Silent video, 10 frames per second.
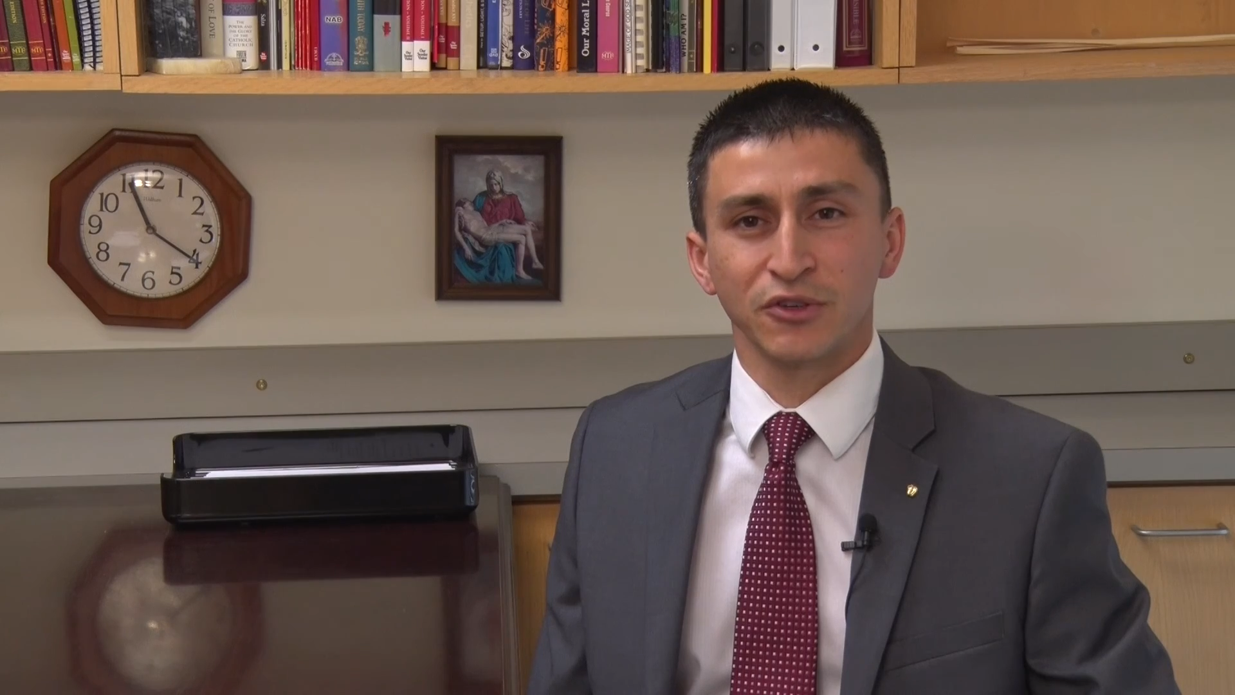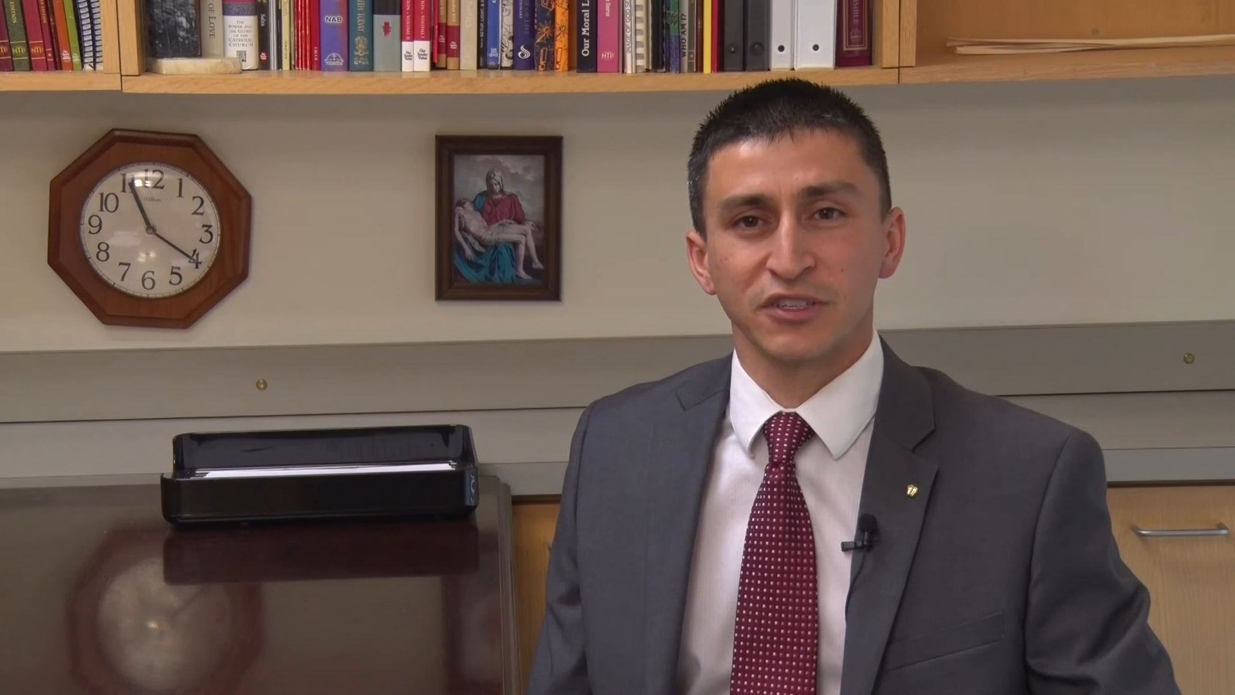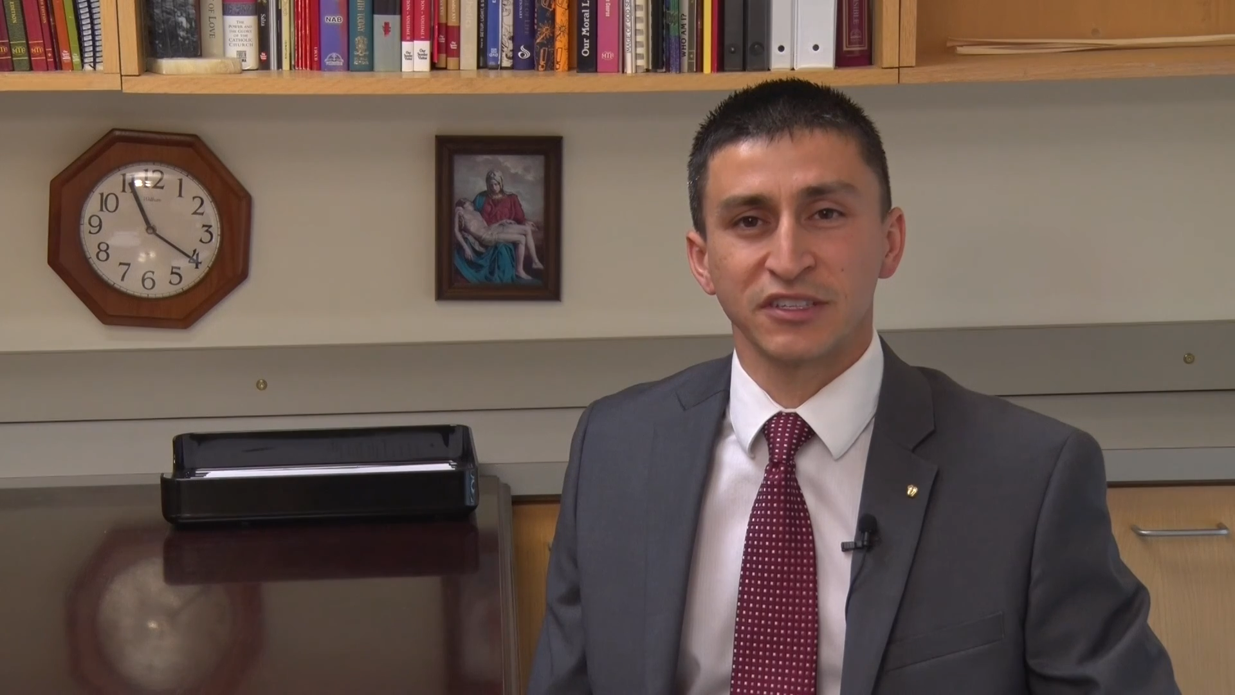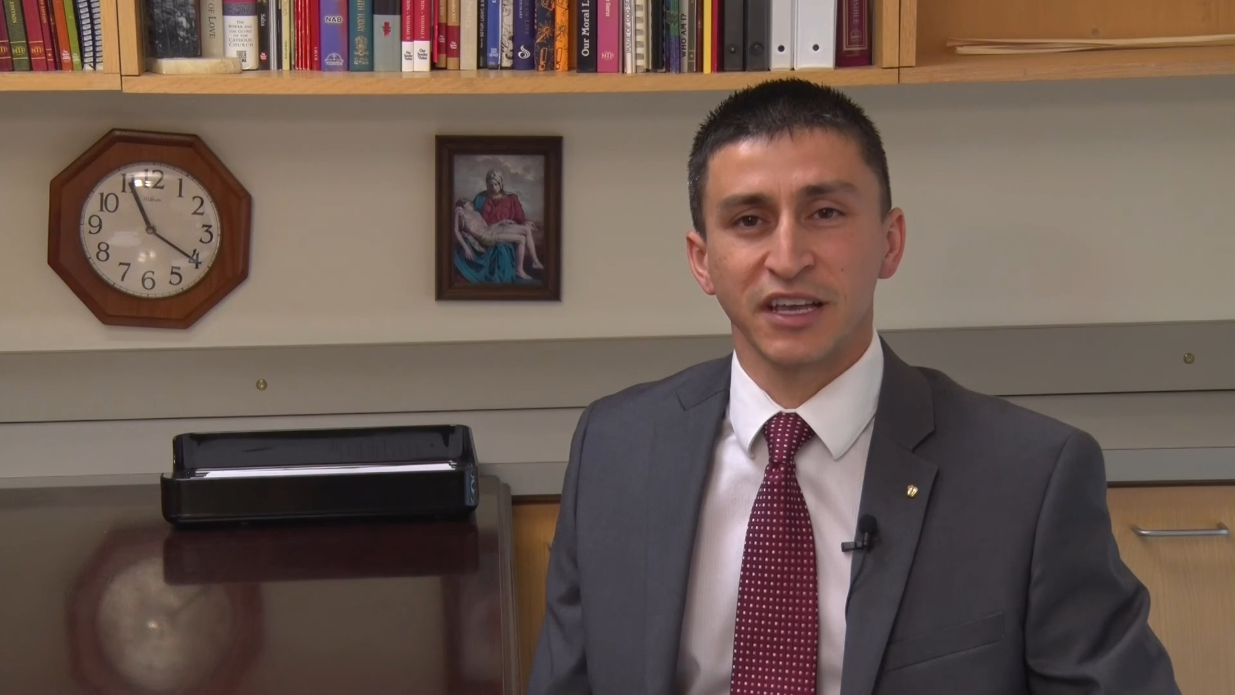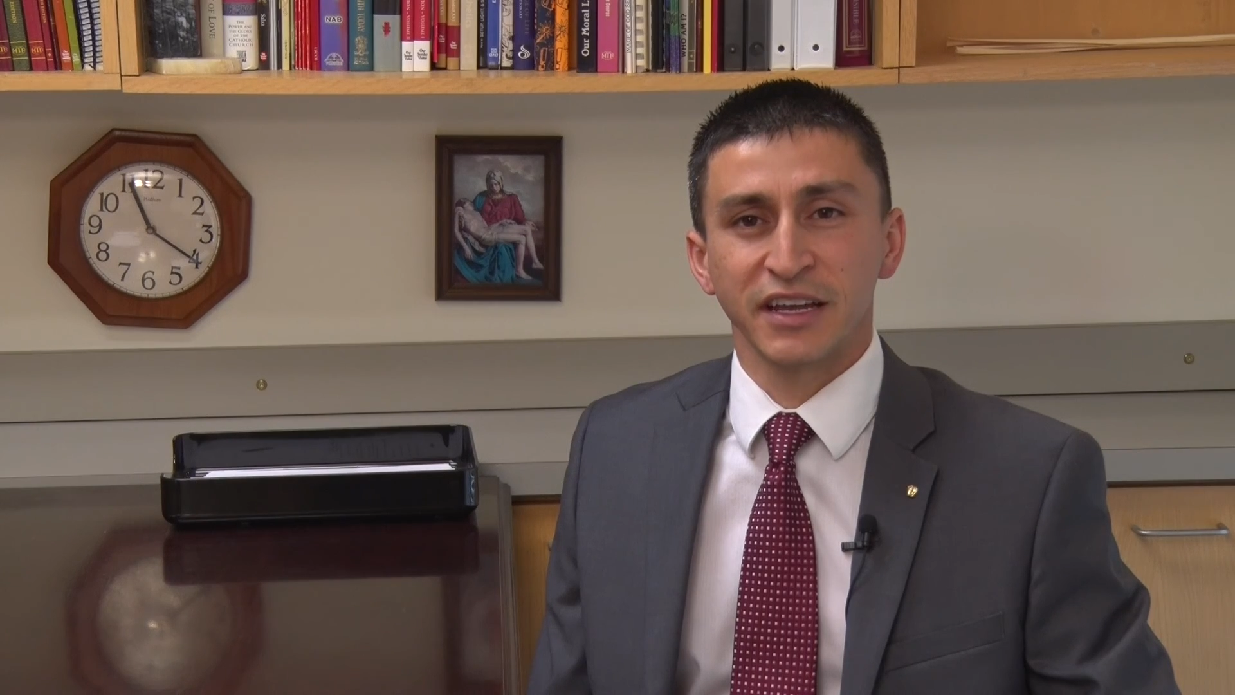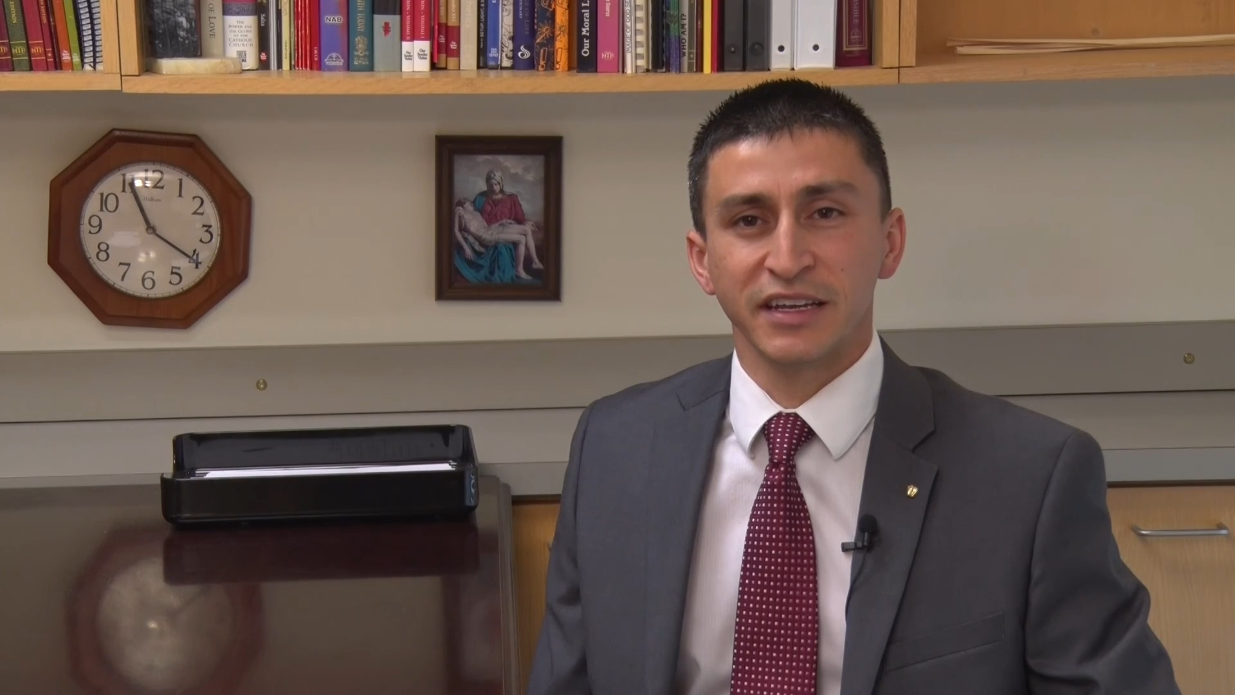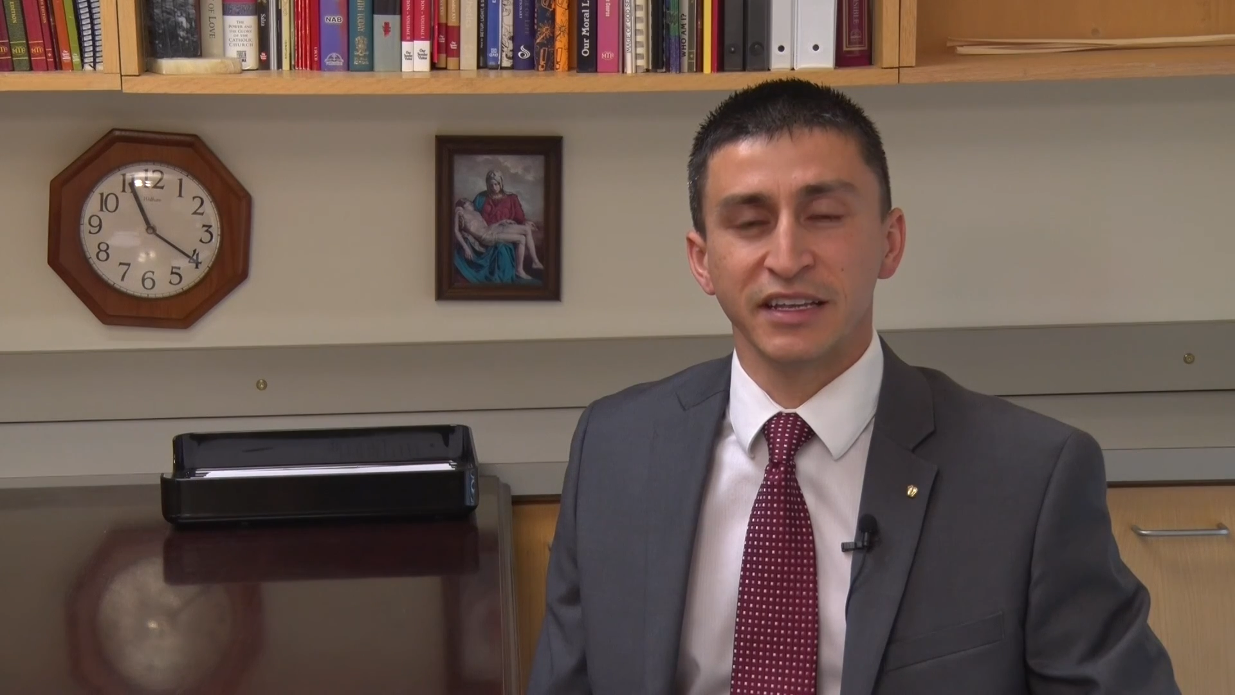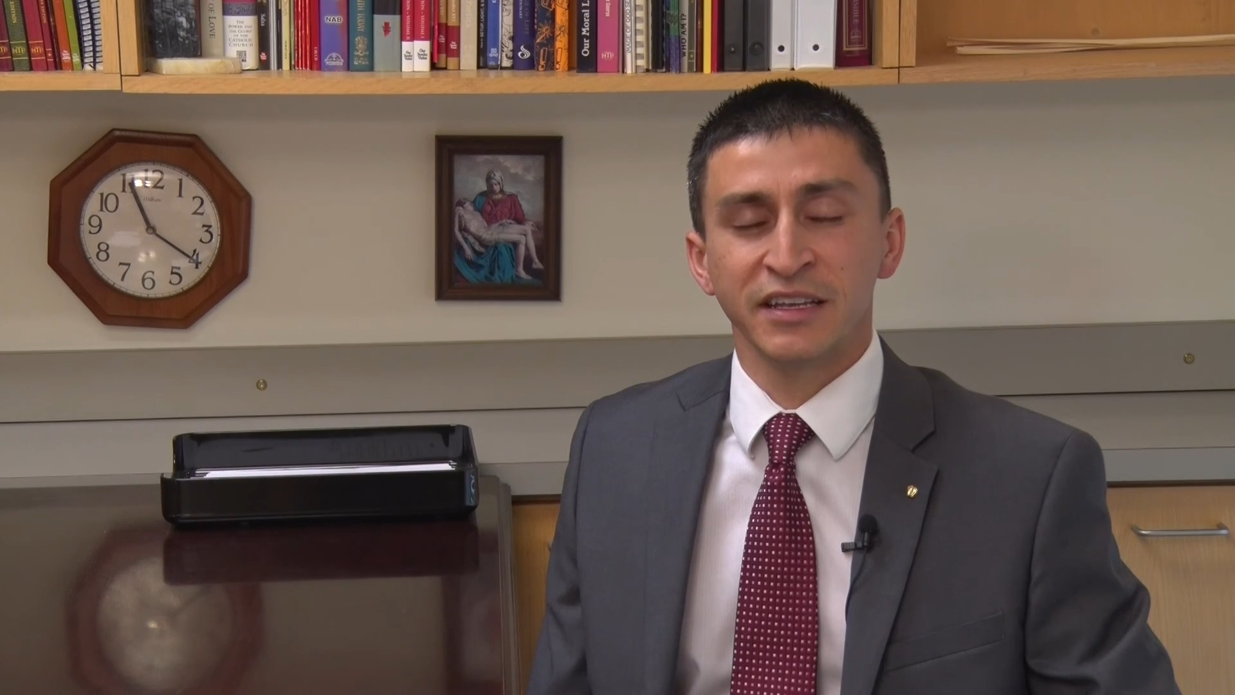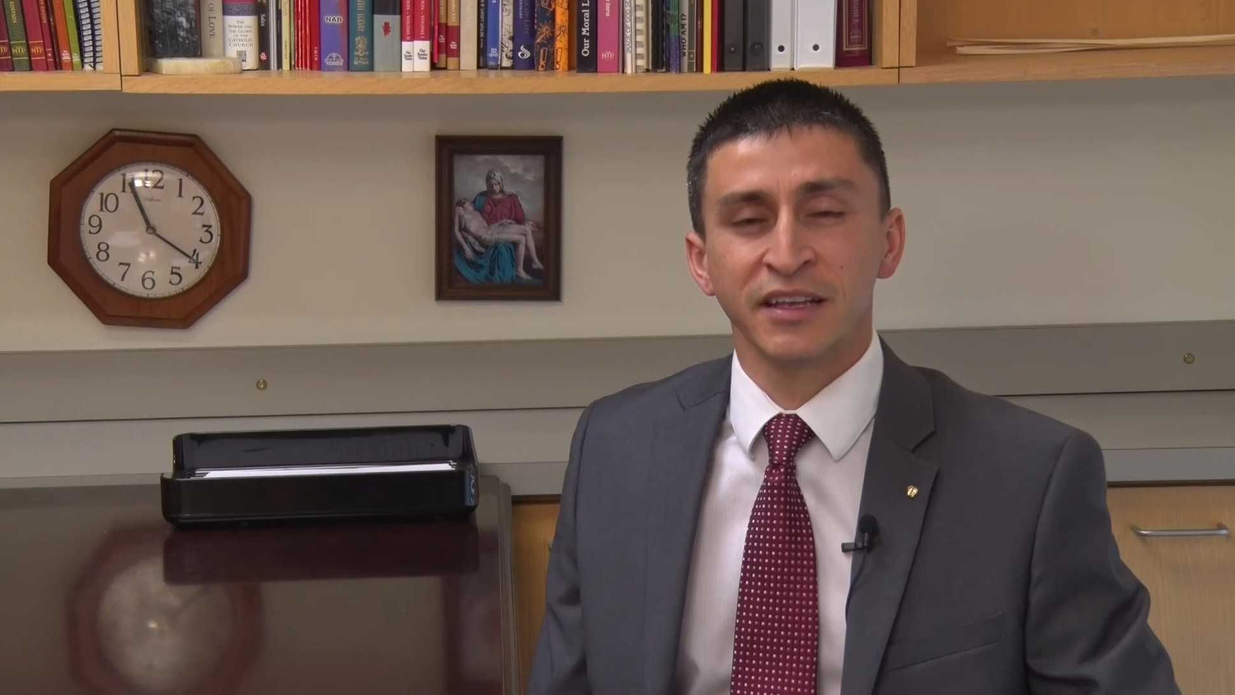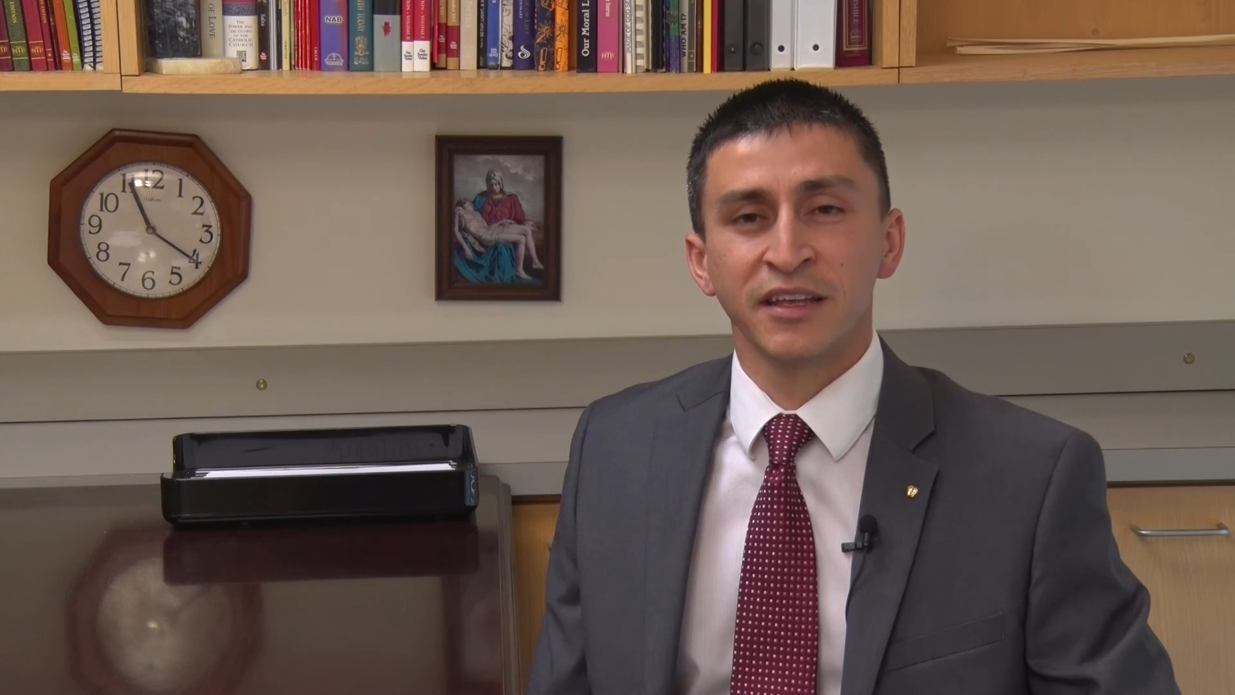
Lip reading: society.